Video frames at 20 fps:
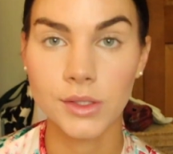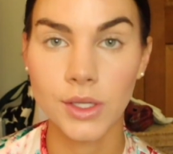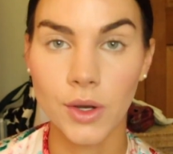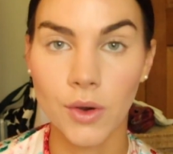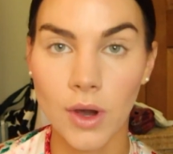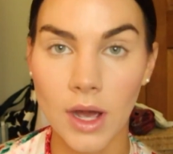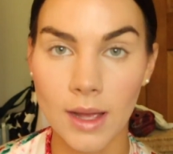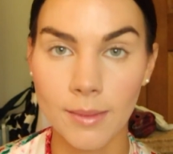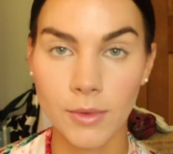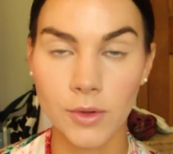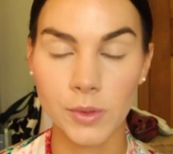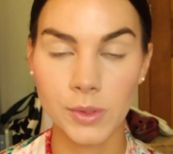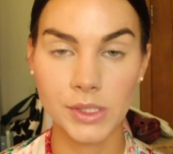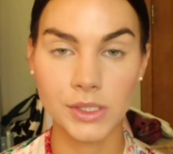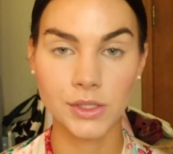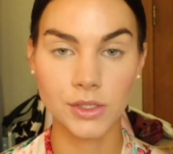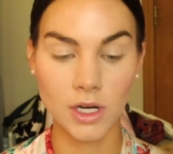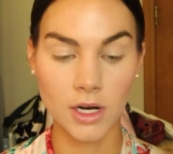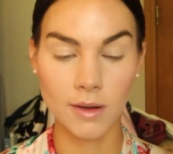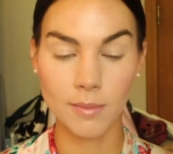So I'm going
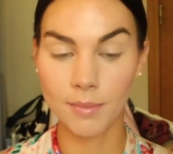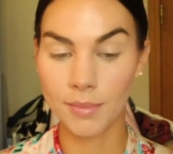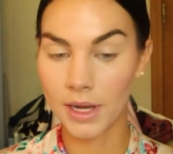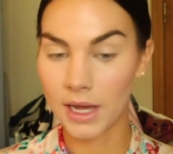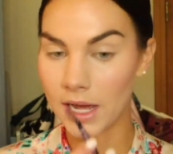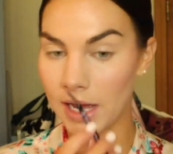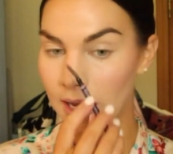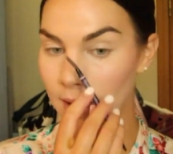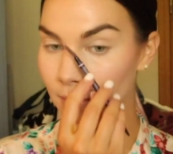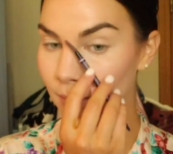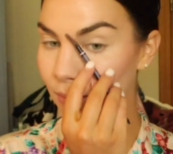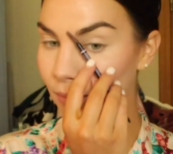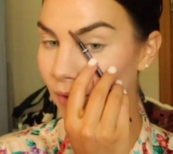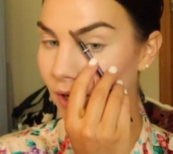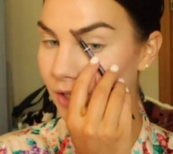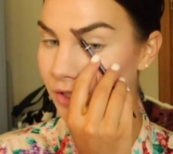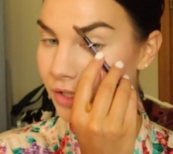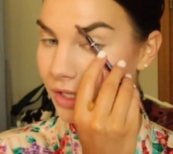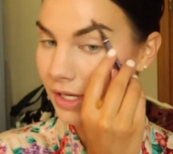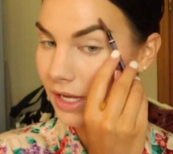to start by
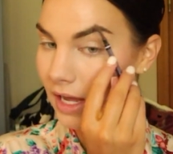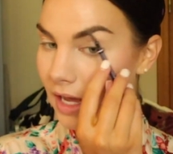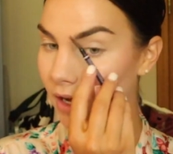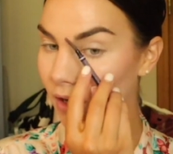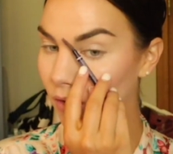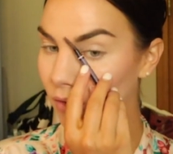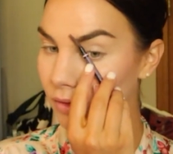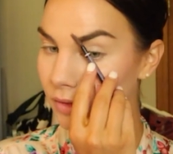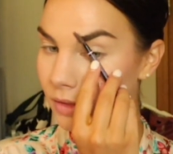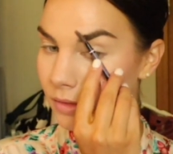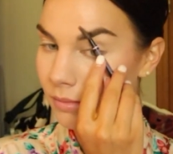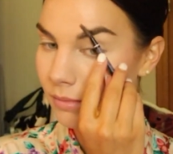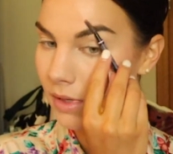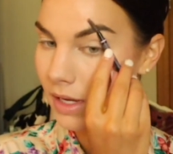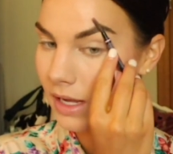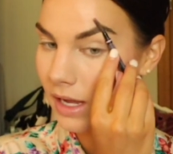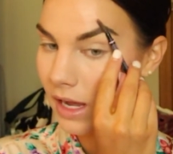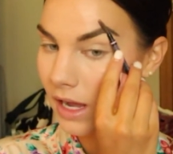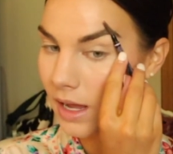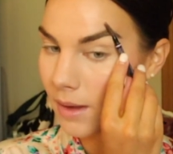brushing out
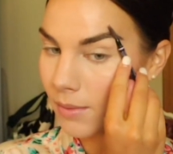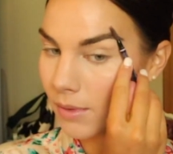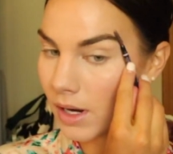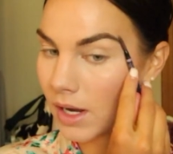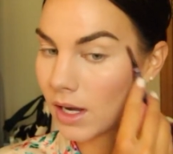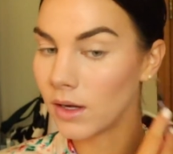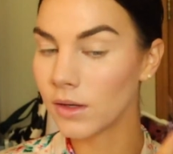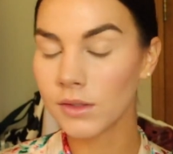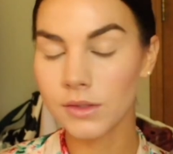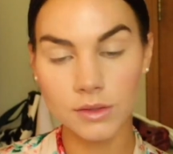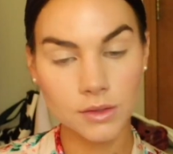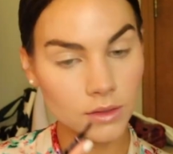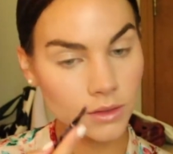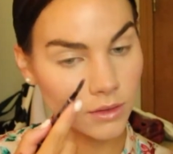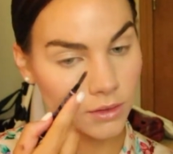my eyebrows.